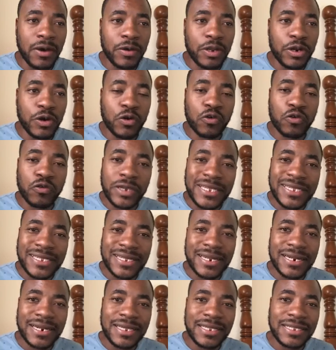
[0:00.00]
you know,
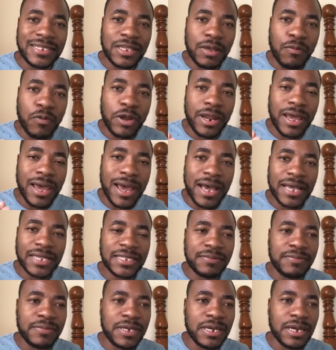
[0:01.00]
recently someone
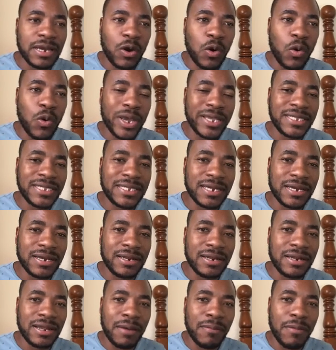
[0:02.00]
asked me a
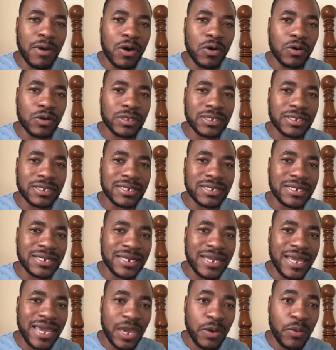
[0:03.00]
question about
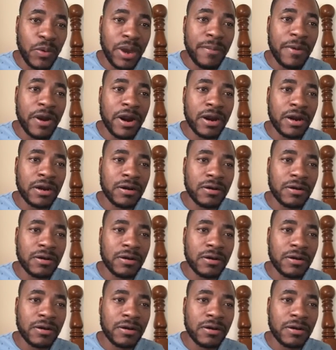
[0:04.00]
Aweber,